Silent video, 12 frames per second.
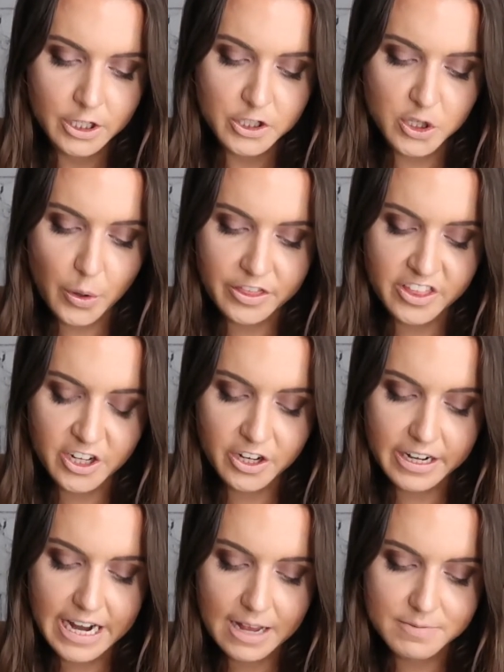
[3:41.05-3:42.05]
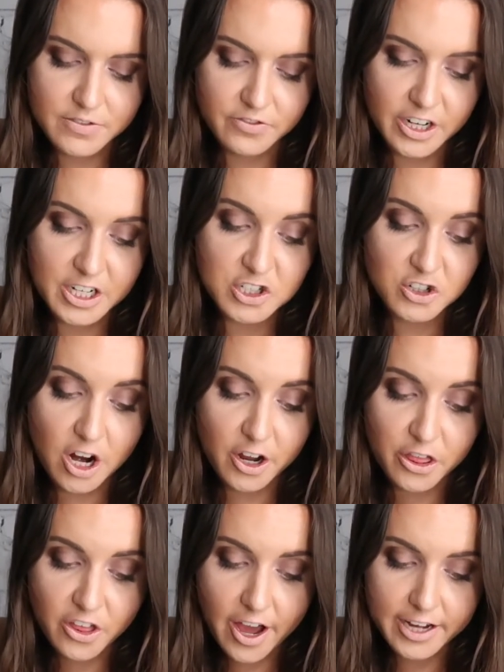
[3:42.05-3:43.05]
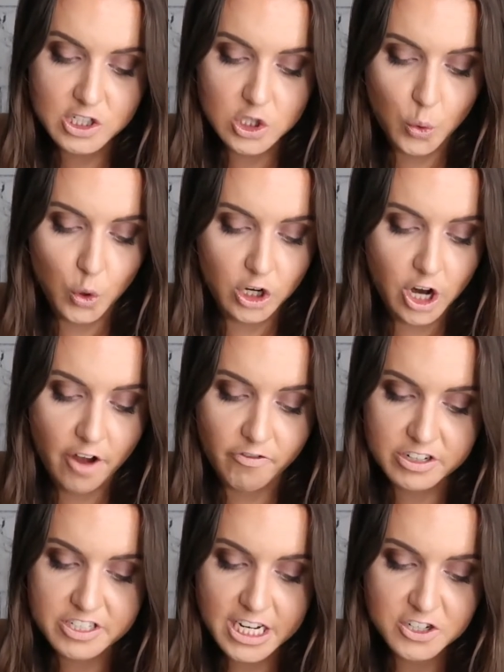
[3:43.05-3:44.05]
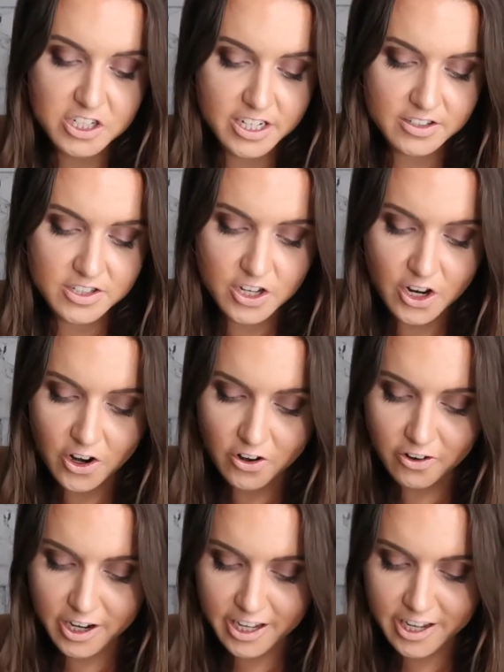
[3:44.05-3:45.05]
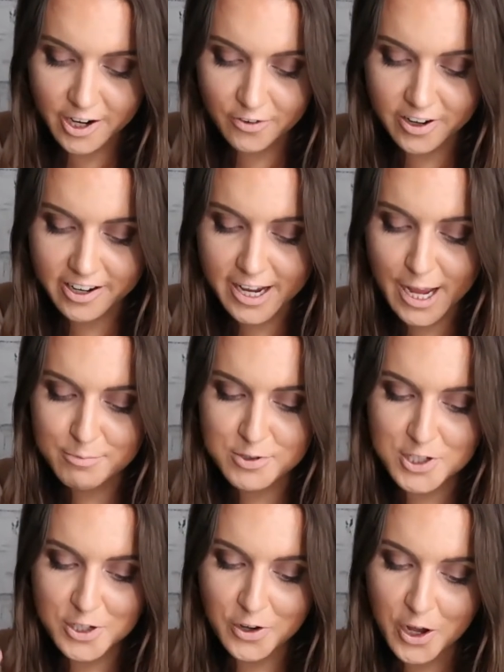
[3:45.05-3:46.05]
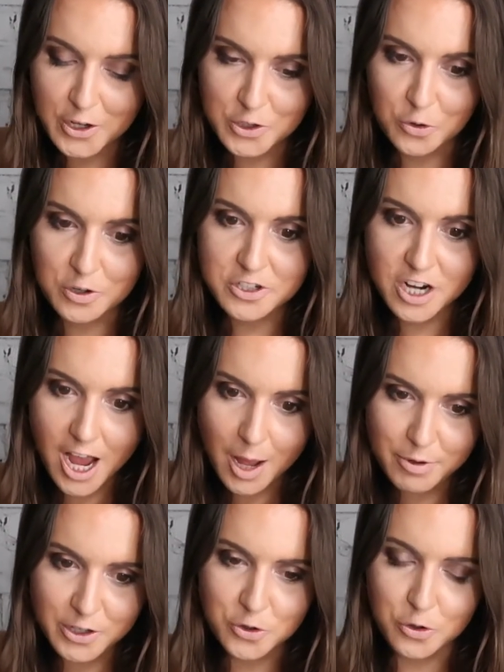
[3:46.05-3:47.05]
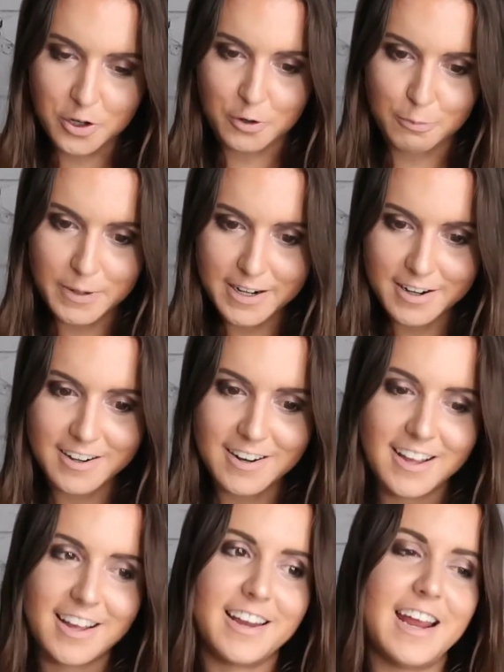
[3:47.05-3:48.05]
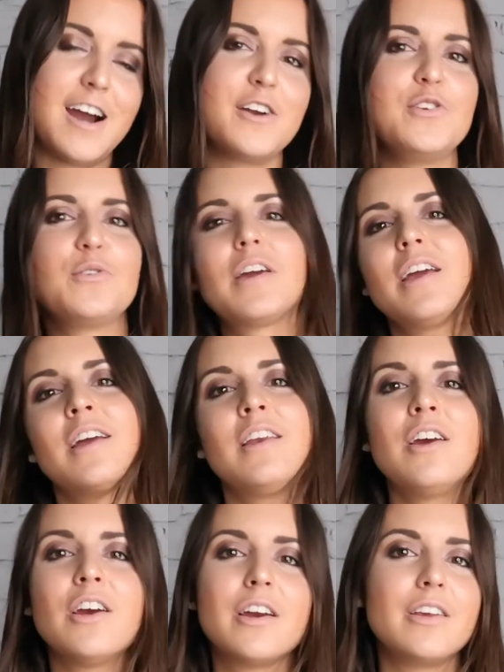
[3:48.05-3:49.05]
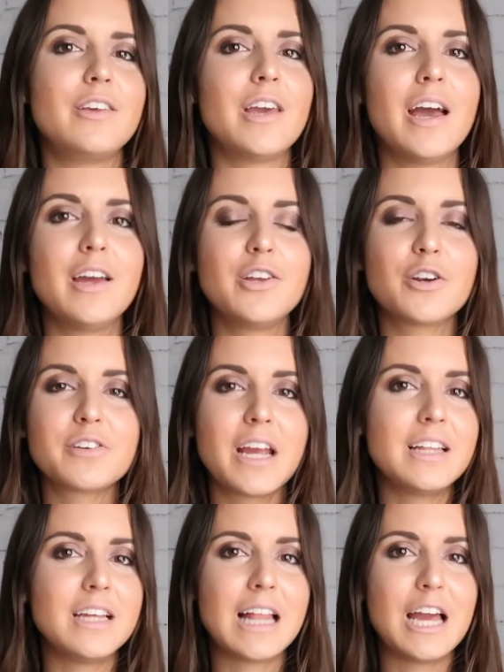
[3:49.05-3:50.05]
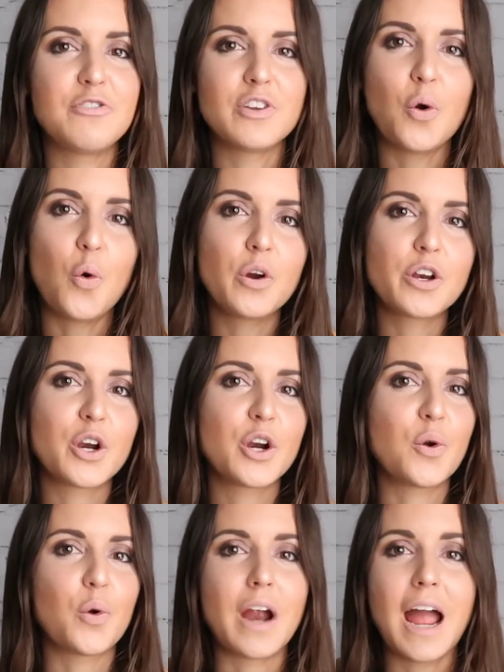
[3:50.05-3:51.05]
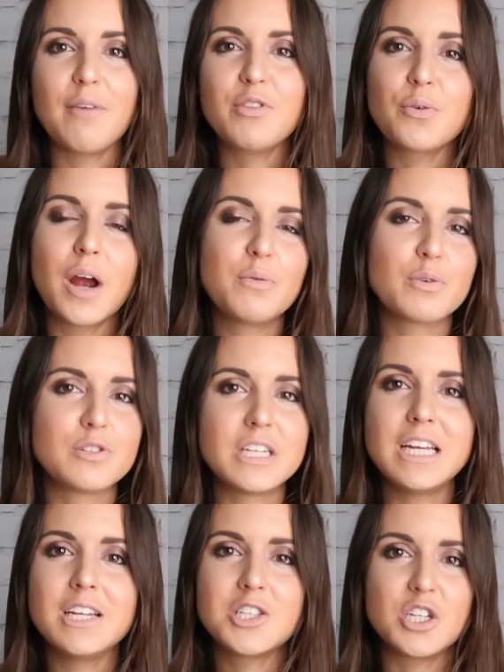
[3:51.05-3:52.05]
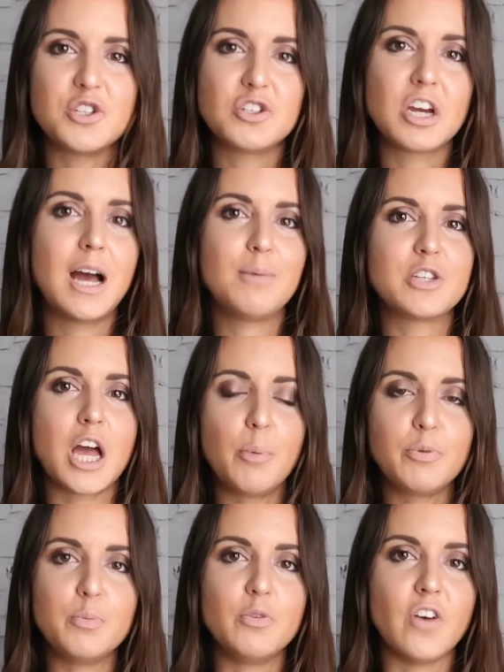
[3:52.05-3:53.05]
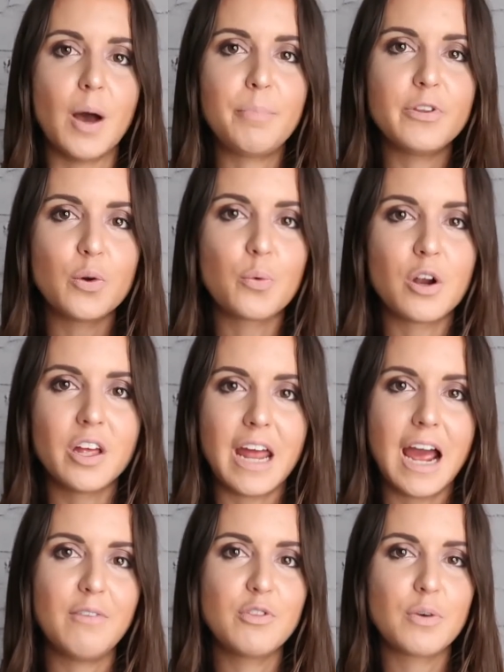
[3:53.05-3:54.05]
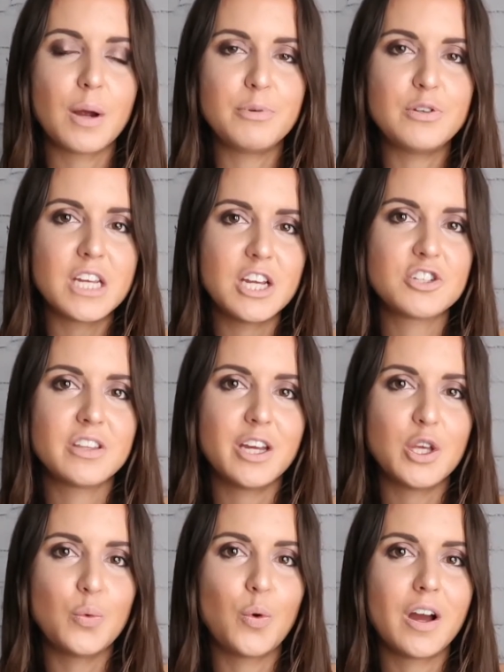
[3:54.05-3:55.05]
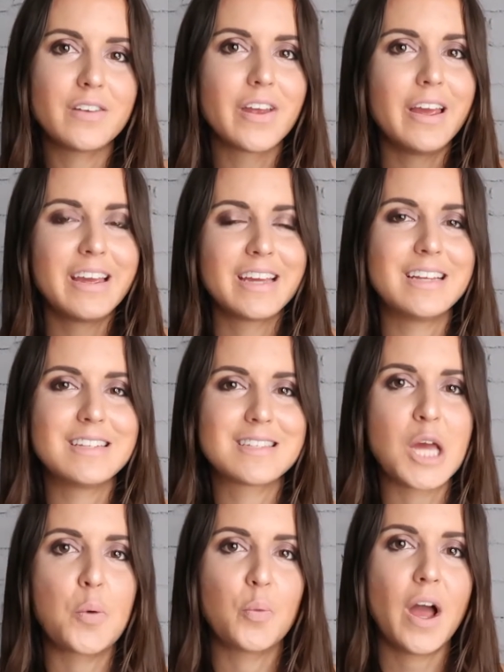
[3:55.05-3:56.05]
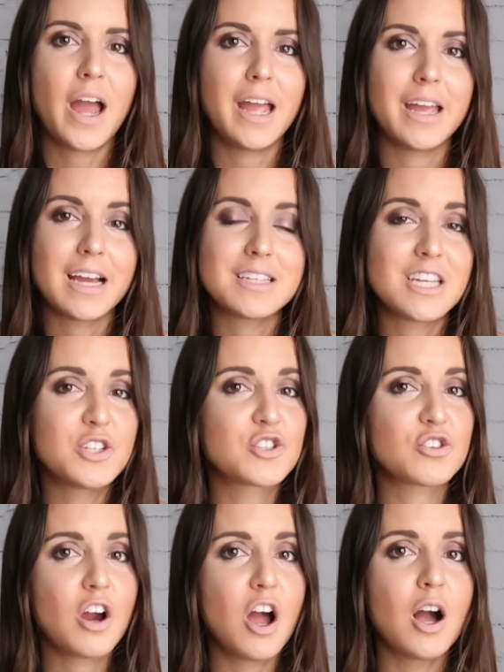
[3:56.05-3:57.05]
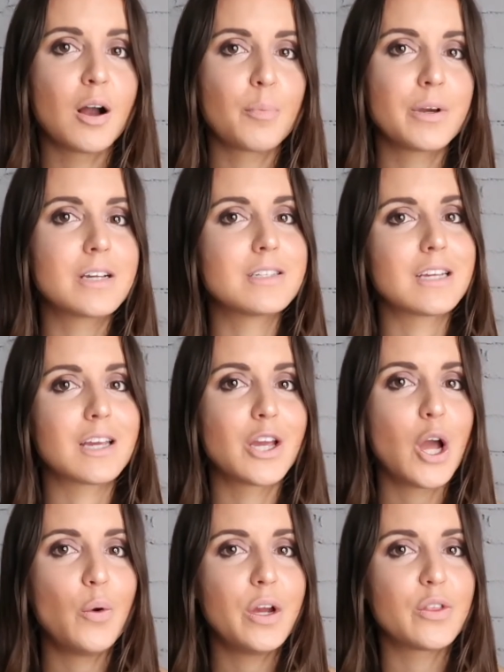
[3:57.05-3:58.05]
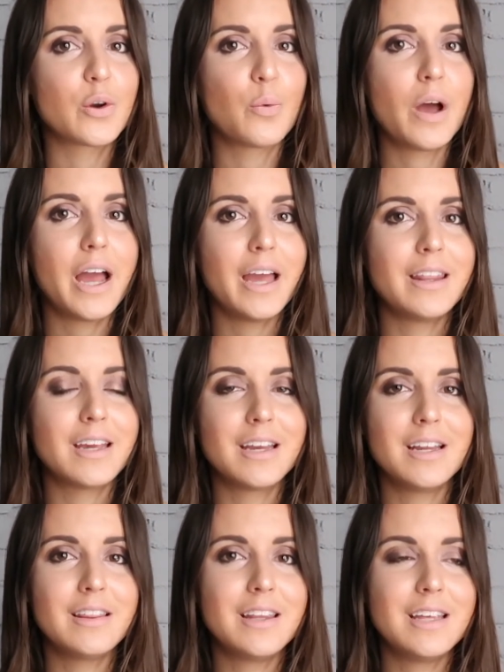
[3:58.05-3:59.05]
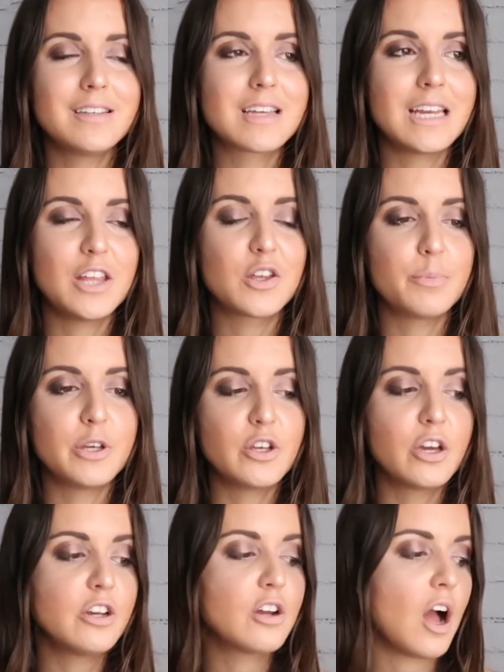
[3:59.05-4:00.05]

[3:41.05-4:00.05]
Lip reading: So I think you're going to have some very strong thoughts or conversations right here when it comes to your job and your career and how you can get your daily life in order, or have the right routines and job to help you move up in the world, have the reputation that you want in some way. I say strong because it can go either way. These can either be good